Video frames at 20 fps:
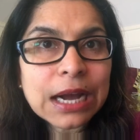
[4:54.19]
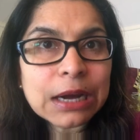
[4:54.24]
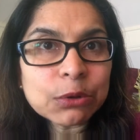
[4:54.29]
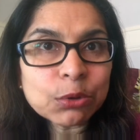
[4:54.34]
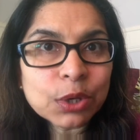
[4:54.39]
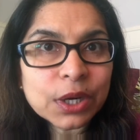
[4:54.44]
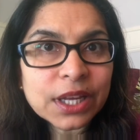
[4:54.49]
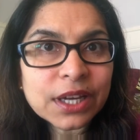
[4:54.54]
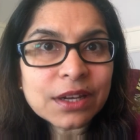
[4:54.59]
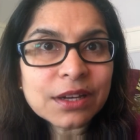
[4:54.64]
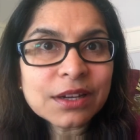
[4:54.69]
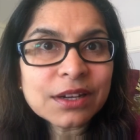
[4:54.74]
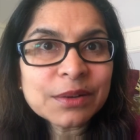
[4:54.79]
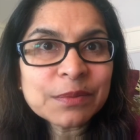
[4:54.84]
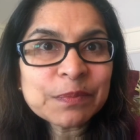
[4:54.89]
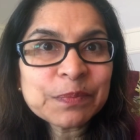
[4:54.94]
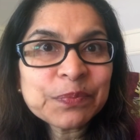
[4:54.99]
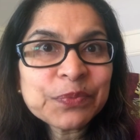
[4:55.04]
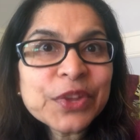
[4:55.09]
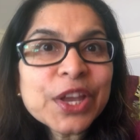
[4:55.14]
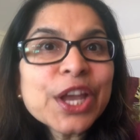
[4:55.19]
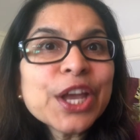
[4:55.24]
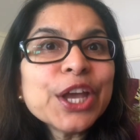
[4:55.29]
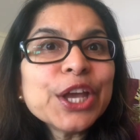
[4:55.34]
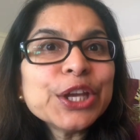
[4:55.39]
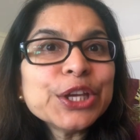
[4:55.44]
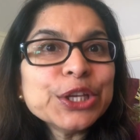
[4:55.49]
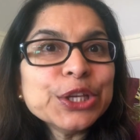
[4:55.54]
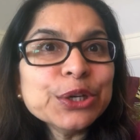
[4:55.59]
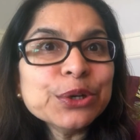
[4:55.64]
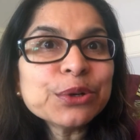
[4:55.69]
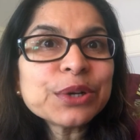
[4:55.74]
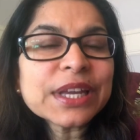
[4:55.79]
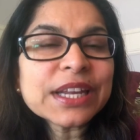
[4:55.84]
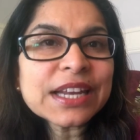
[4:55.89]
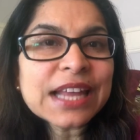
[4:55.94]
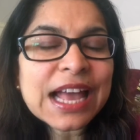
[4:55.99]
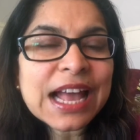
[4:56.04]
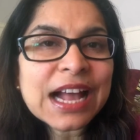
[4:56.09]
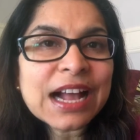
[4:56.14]
outlook, you
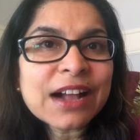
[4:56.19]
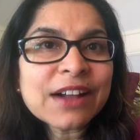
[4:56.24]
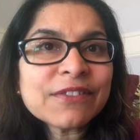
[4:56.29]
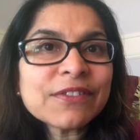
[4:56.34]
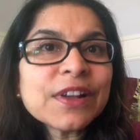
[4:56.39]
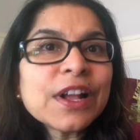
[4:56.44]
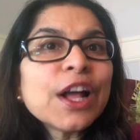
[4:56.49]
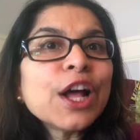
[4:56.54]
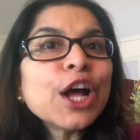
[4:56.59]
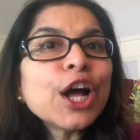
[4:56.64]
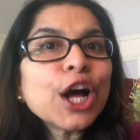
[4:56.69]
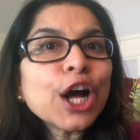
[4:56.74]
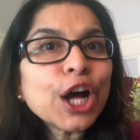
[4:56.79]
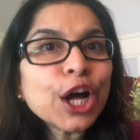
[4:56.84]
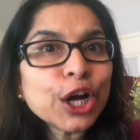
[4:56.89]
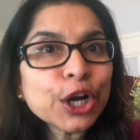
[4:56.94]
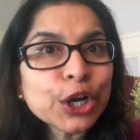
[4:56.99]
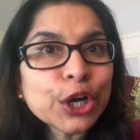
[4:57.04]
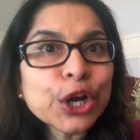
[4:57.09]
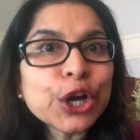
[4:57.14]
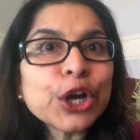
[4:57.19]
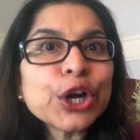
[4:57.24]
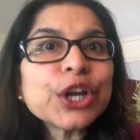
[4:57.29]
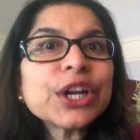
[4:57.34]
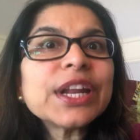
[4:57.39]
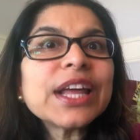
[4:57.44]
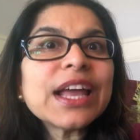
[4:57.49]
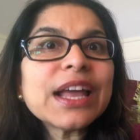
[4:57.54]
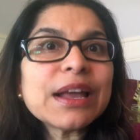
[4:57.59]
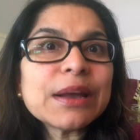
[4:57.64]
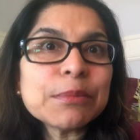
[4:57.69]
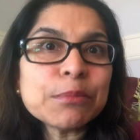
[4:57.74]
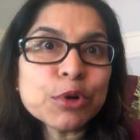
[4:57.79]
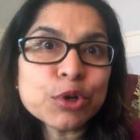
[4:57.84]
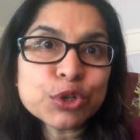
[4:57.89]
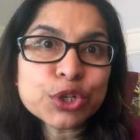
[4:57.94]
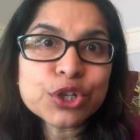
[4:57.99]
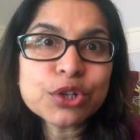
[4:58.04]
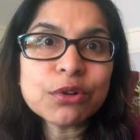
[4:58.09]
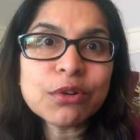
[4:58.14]
can have a good
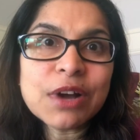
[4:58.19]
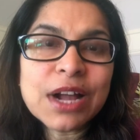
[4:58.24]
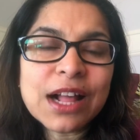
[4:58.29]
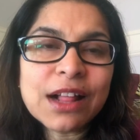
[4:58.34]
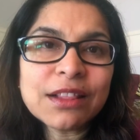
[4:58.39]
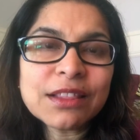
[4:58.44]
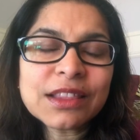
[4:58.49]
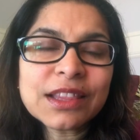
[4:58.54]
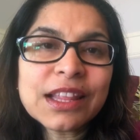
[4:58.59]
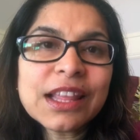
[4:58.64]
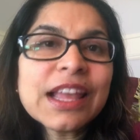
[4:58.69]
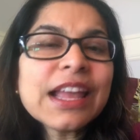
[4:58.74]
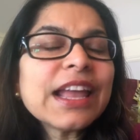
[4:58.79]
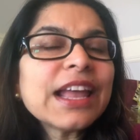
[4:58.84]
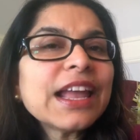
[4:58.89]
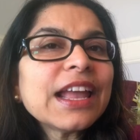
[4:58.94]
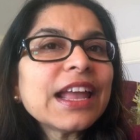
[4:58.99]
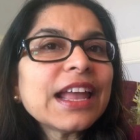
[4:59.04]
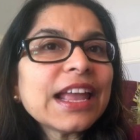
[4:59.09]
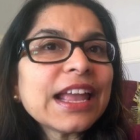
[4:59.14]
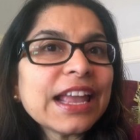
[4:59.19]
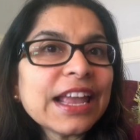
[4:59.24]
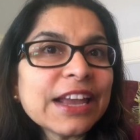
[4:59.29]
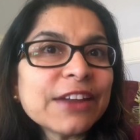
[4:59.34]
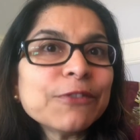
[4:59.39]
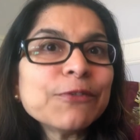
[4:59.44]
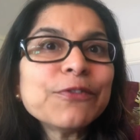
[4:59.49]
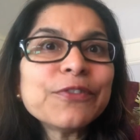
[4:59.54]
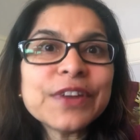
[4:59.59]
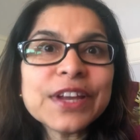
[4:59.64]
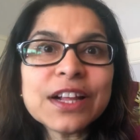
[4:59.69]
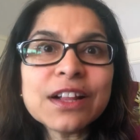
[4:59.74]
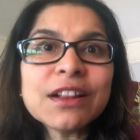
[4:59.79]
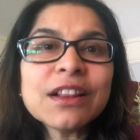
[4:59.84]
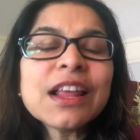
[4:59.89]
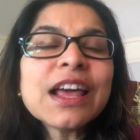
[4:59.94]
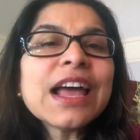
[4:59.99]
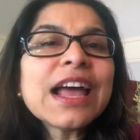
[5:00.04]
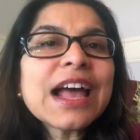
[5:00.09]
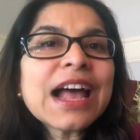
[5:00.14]
emotional health and
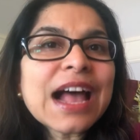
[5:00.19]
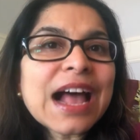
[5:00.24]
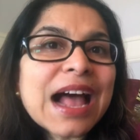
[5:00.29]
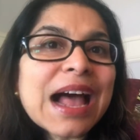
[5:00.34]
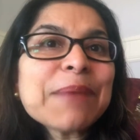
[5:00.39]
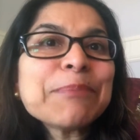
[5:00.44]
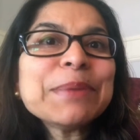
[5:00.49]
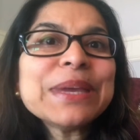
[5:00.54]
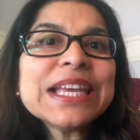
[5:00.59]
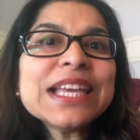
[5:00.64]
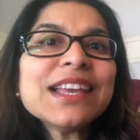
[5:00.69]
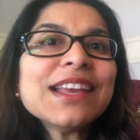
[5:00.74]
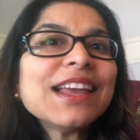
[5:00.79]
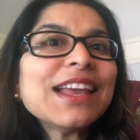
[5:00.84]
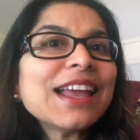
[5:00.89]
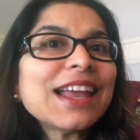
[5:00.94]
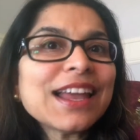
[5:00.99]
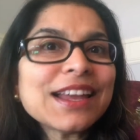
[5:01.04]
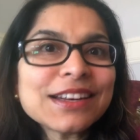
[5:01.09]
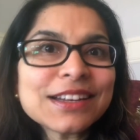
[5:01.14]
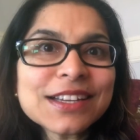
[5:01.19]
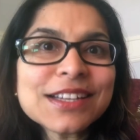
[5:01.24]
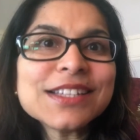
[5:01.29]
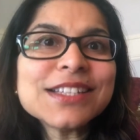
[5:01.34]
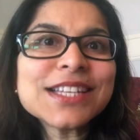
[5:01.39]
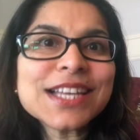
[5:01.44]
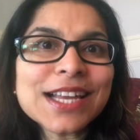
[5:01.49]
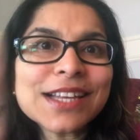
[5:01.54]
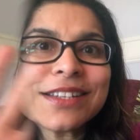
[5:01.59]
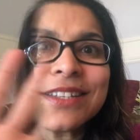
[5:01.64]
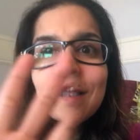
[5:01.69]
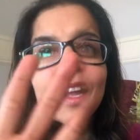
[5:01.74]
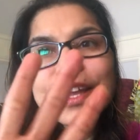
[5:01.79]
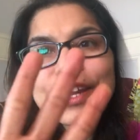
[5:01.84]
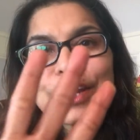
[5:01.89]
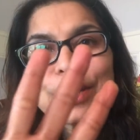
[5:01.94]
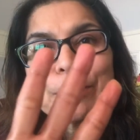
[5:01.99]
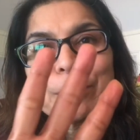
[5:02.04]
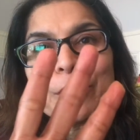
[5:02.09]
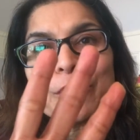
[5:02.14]
feel happy and content.
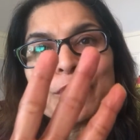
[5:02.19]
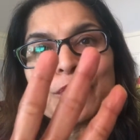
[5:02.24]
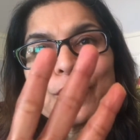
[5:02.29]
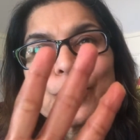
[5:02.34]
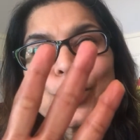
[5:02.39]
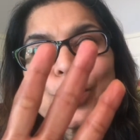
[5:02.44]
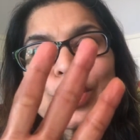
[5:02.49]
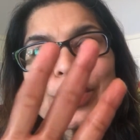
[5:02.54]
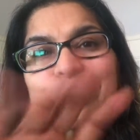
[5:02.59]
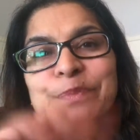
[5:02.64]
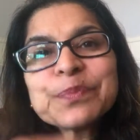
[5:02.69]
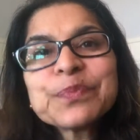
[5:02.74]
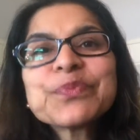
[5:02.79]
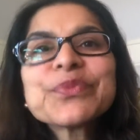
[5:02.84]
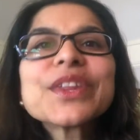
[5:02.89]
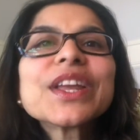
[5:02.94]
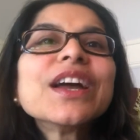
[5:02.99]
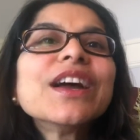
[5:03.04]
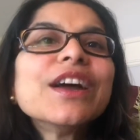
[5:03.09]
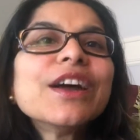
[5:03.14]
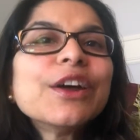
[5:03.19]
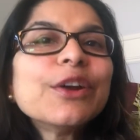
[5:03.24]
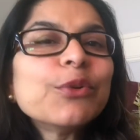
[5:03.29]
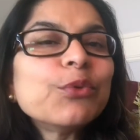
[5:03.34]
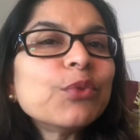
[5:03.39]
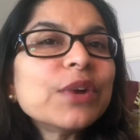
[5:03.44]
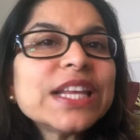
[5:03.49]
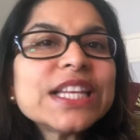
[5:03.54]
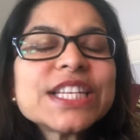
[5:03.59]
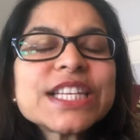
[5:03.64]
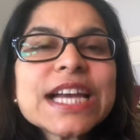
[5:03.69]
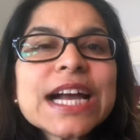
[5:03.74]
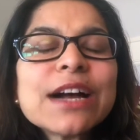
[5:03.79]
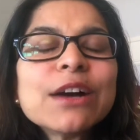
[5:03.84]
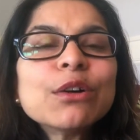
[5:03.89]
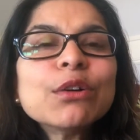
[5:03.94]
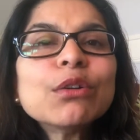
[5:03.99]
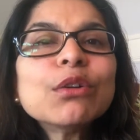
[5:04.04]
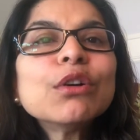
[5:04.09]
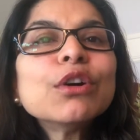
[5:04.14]
Number four, reach
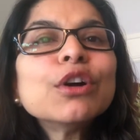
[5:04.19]
out